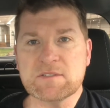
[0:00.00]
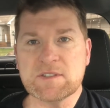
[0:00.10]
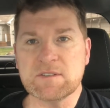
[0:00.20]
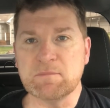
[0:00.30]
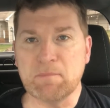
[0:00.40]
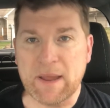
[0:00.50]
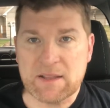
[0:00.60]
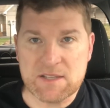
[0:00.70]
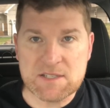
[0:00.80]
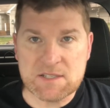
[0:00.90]
to
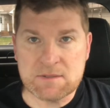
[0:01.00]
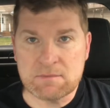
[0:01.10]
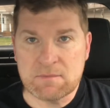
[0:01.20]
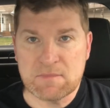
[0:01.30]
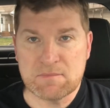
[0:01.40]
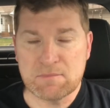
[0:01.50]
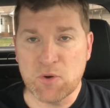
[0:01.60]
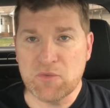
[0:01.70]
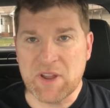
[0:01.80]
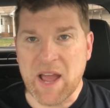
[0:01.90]
make this
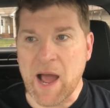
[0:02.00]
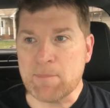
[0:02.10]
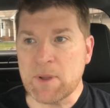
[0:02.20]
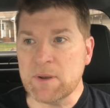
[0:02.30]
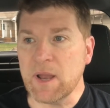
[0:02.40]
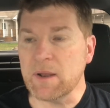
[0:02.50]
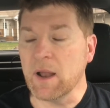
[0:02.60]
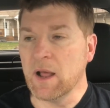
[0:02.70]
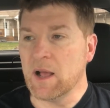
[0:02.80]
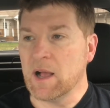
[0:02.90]
movie happen, and
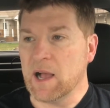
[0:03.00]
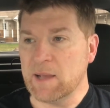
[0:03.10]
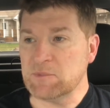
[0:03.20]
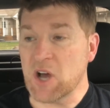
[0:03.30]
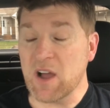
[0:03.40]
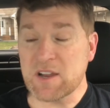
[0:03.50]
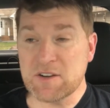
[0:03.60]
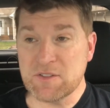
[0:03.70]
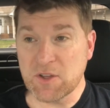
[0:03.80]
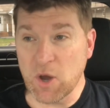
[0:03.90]
I'm talking
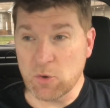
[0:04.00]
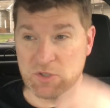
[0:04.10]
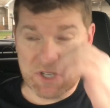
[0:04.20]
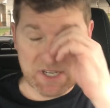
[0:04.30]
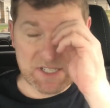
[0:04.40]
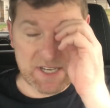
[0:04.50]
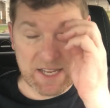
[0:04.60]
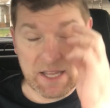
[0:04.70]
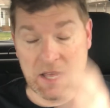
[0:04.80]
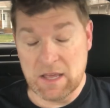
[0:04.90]
to the ghost, and he's
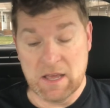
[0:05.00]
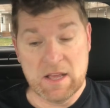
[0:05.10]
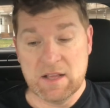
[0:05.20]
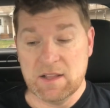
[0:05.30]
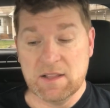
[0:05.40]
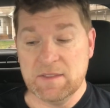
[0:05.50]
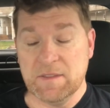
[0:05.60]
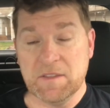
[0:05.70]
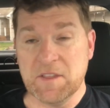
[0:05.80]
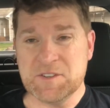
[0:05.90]
like,
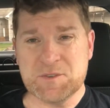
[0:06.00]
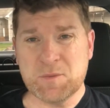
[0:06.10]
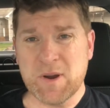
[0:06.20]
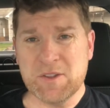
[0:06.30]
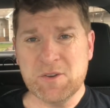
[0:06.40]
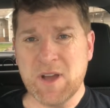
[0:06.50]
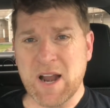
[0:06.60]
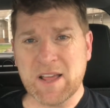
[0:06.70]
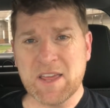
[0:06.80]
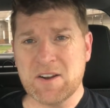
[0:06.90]
this is where you
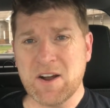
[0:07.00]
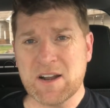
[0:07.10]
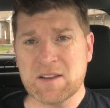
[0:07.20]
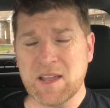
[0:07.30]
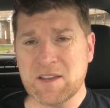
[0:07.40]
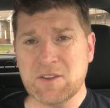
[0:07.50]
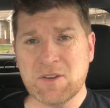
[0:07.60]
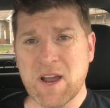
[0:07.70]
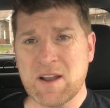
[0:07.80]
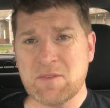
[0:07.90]
got to get on it, and you
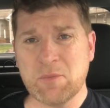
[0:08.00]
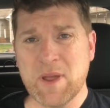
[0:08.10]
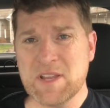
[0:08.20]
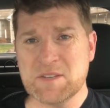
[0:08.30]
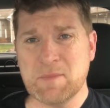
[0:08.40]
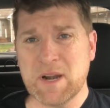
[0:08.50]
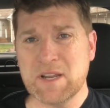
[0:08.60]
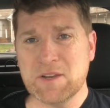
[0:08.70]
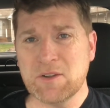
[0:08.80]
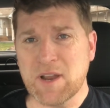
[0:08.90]
got to raise
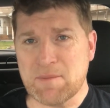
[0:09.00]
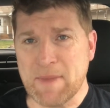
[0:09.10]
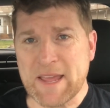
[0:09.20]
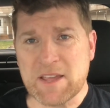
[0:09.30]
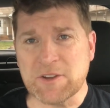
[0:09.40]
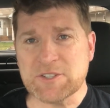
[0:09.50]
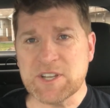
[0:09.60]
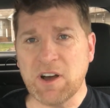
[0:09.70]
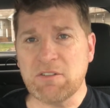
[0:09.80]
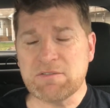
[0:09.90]
money, and you got to make it
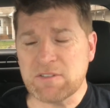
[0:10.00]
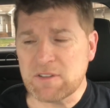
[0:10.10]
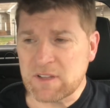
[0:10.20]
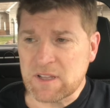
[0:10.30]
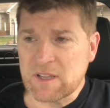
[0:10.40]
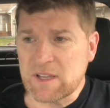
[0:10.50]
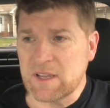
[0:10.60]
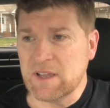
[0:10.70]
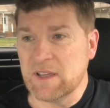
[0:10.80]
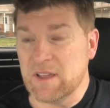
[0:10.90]
yourself.
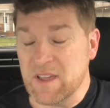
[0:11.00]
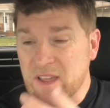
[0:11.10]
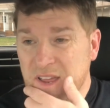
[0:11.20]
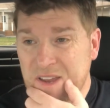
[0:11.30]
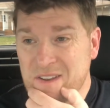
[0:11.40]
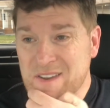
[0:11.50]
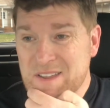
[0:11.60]
And